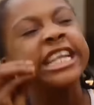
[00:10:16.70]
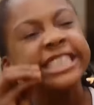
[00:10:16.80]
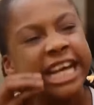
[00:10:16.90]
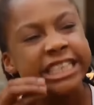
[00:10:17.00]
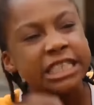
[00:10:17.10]

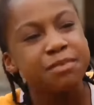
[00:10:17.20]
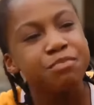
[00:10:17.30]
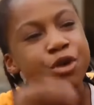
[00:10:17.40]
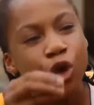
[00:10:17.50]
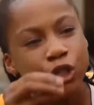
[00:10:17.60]

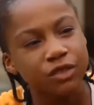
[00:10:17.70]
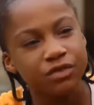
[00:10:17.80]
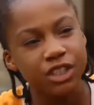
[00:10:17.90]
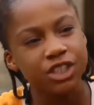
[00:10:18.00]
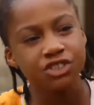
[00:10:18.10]
hated him
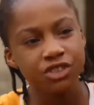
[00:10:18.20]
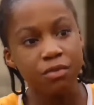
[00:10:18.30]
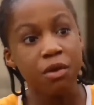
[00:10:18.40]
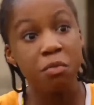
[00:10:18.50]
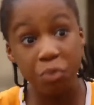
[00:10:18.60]
because of this
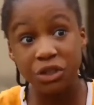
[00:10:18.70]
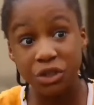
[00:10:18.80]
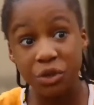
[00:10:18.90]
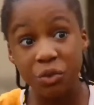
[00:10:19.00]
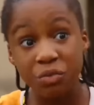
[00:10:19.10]
dream.
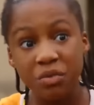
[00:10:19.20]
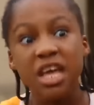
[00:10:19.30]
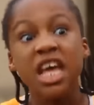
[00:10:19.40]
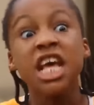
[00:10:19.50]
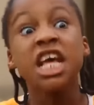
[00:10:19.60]
But you
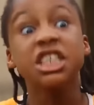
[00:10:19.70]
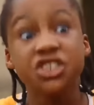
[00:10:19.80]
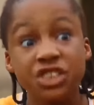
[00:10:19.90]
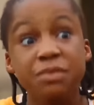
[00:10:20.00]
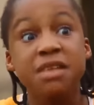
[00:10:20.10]
know,
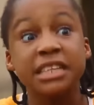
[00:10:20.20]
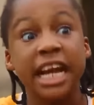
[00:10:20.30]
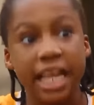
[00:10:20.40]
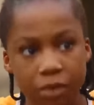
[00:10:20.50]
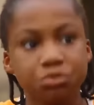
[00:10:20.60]
his
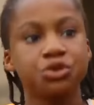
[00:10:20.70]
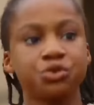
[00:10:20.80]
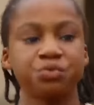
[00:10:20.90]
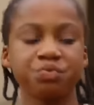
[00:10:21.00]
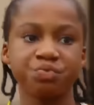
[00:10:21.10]
dream later
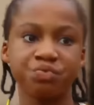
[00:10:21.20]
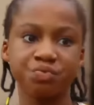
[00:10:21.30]
came true.